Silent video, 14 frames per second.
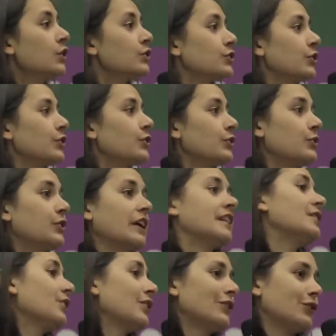So you can
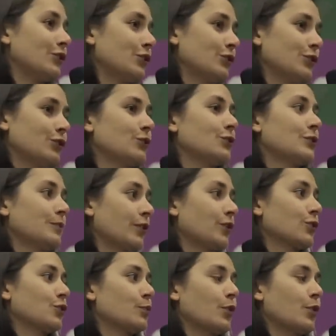even do some functional